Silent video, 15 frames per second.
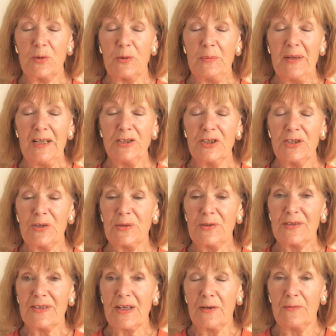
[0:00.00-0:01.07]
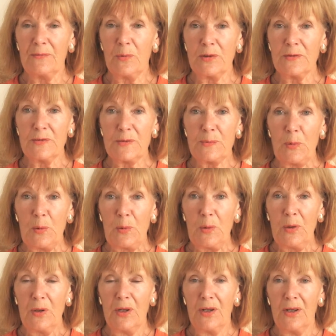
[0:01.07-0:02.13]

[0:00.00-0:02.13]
you imagine yourself once more